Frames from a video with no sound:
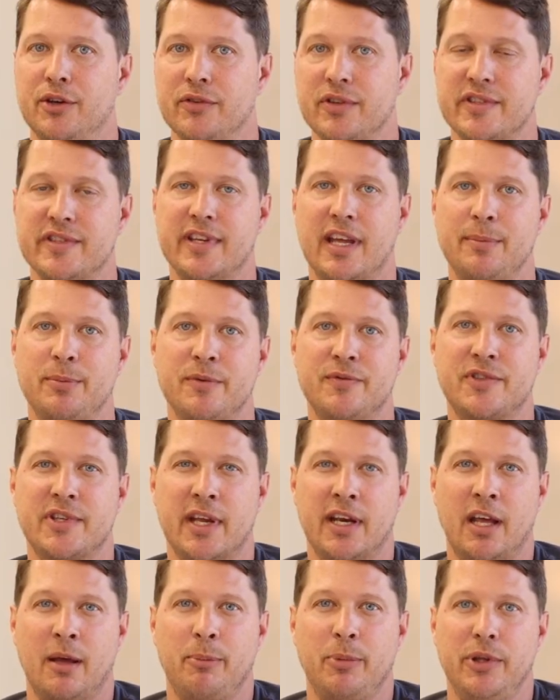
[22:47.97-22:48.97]
Under this type of
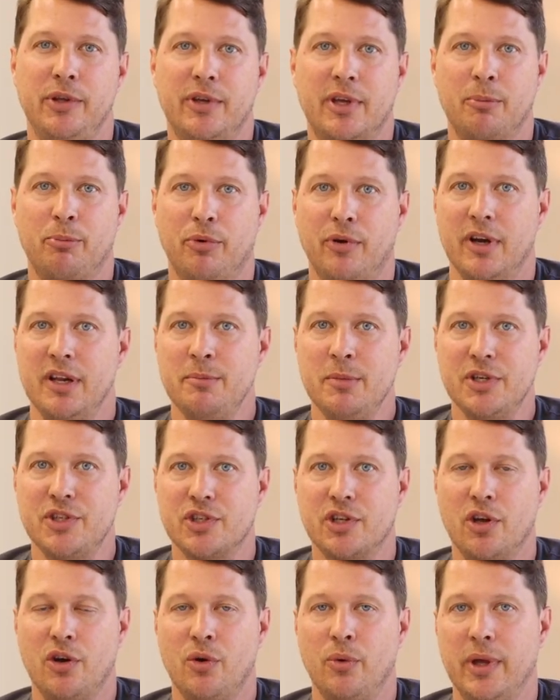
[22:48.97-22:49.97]
setup, you can pretty
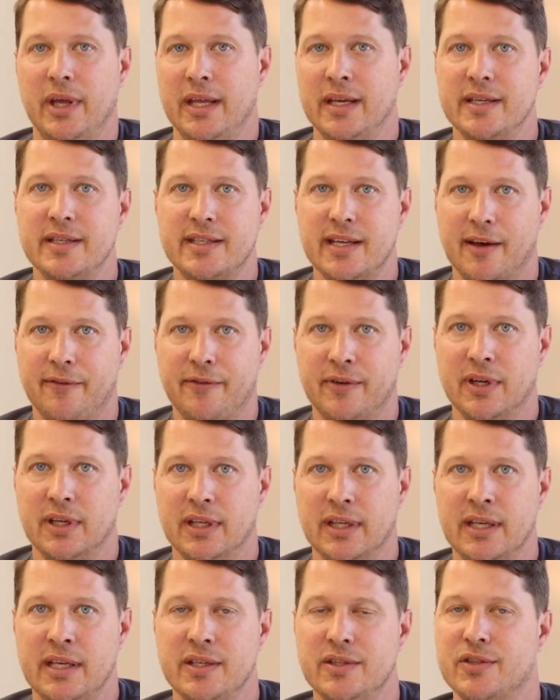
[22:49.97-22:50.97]
much go
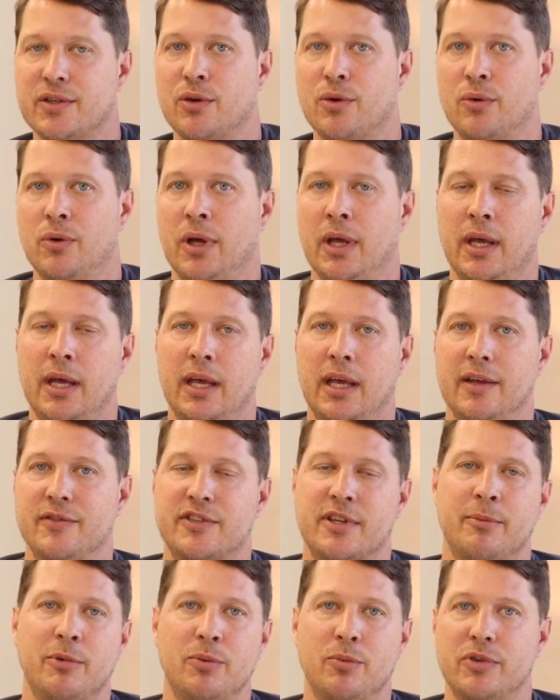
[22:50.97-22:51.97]
indefinitely. So if
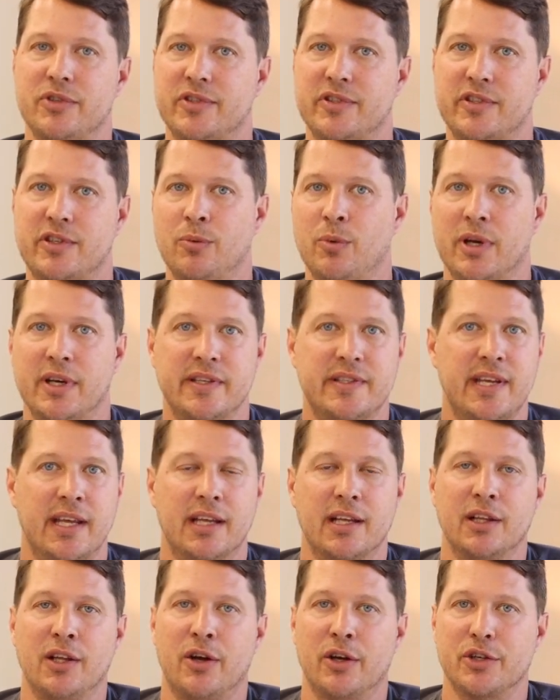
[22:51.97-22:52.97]
someone was to want to
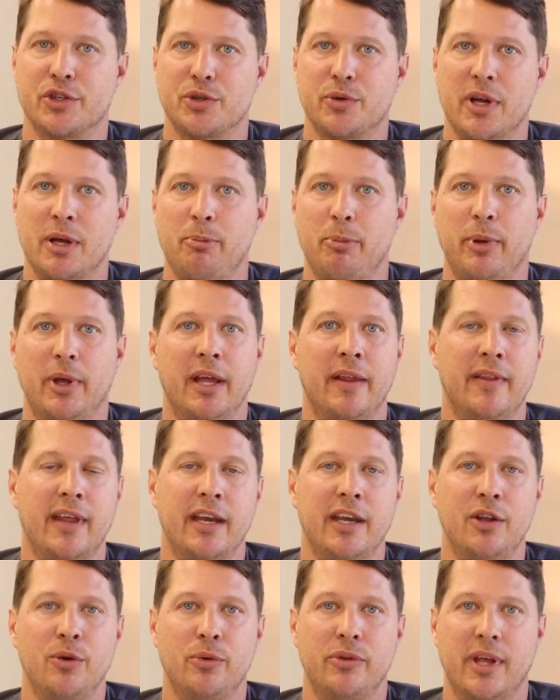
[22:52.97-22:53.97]
take a long trip and
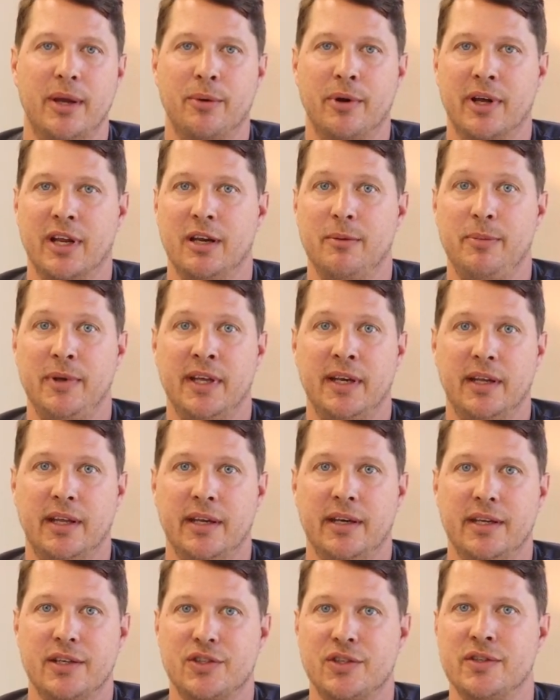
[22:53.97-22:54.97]
they knew they were going to be in
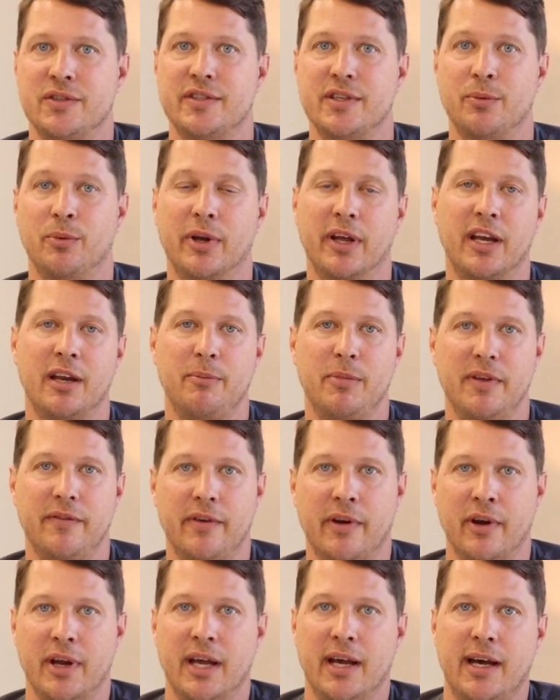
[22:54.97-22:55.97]
conditions that were going to be
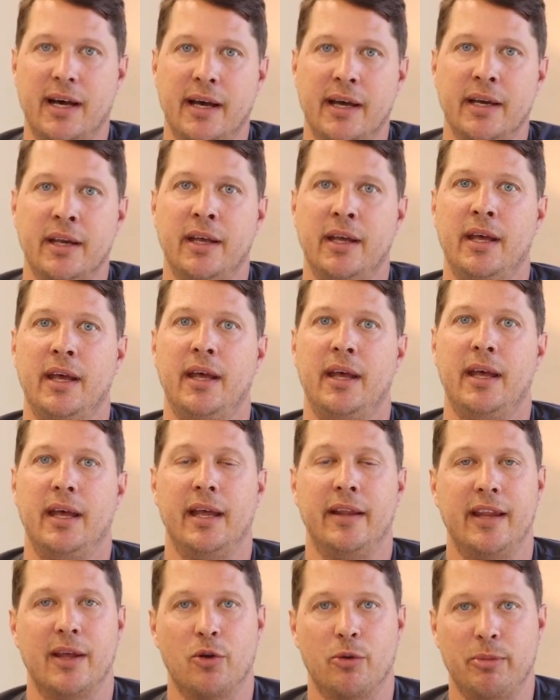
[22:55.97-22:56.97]
very hot,
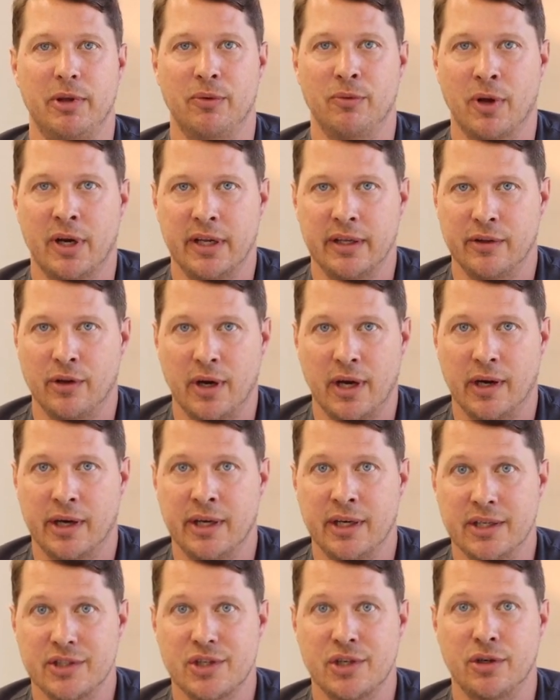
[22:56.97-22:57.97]
and they would be running their air
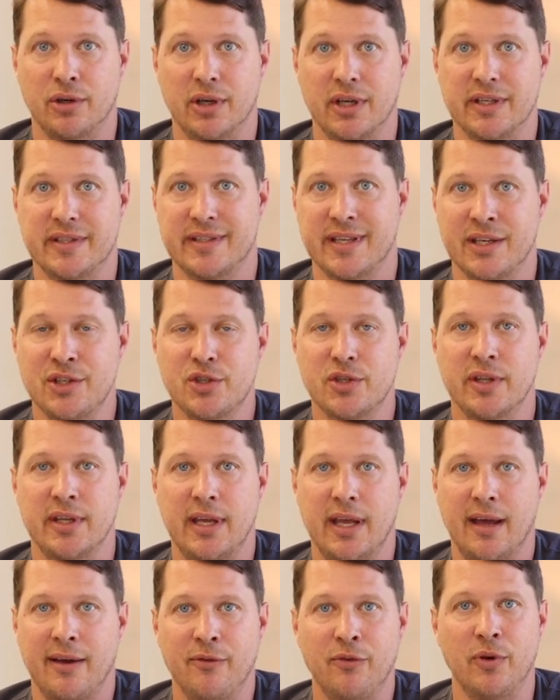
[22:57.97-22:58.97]
conditioner
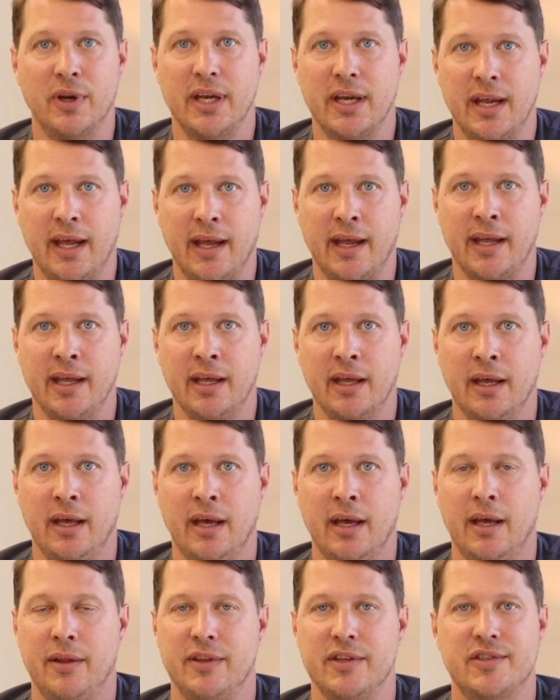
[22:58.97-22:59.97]
essentially every day.
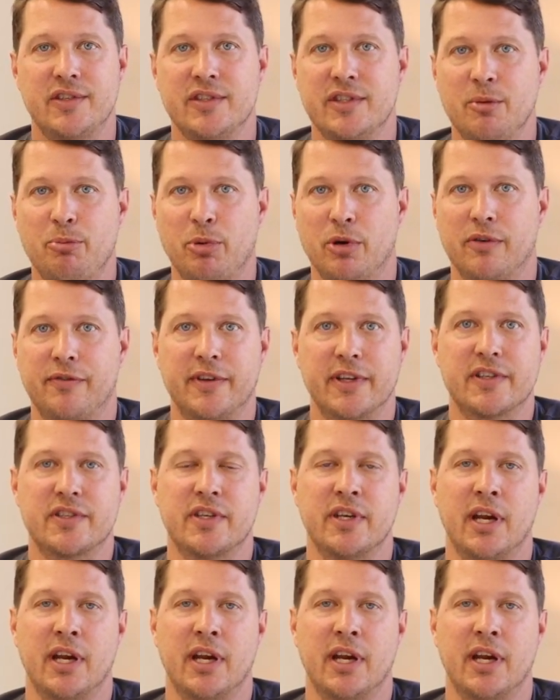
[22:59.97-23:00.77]
This is the perfect